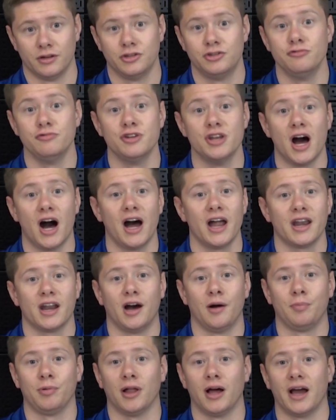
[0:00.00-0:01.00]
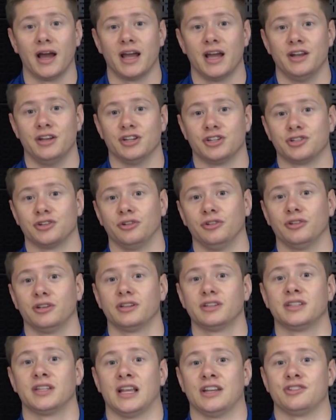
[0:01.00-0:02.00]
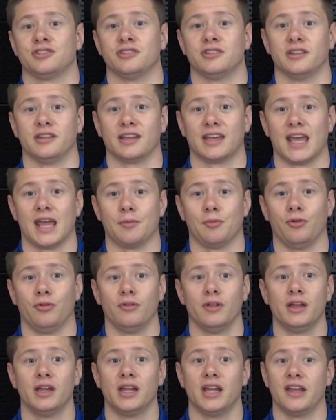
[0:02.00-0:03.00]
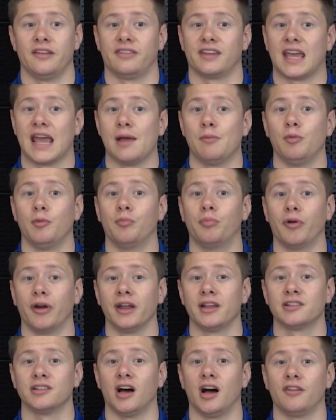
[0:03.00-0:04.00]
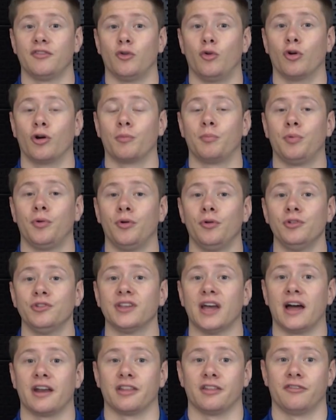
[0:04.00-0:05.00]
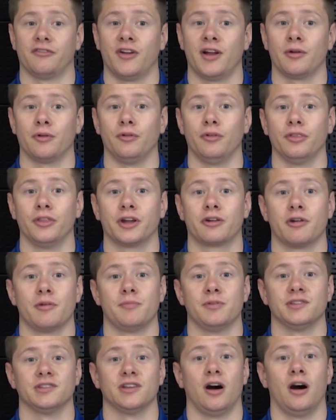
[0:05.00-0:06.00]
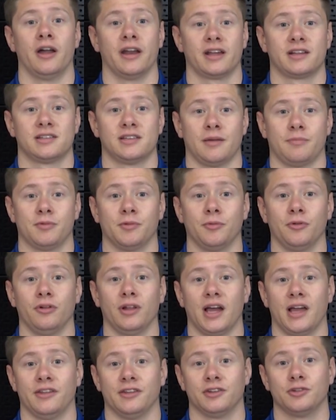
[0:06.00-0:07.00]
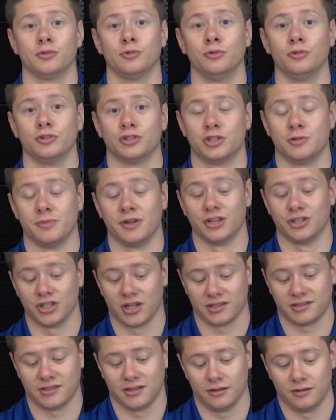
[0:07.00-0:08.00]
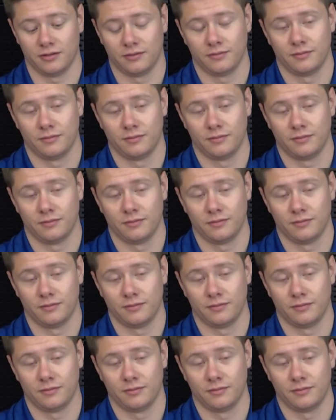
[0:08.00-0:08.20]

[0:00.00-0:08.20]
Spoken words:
Do not apply additional tension to the cable. If the cable breaks off or pulls out of the ferrule, the crimp is unacceptable and the tool should be adjusted.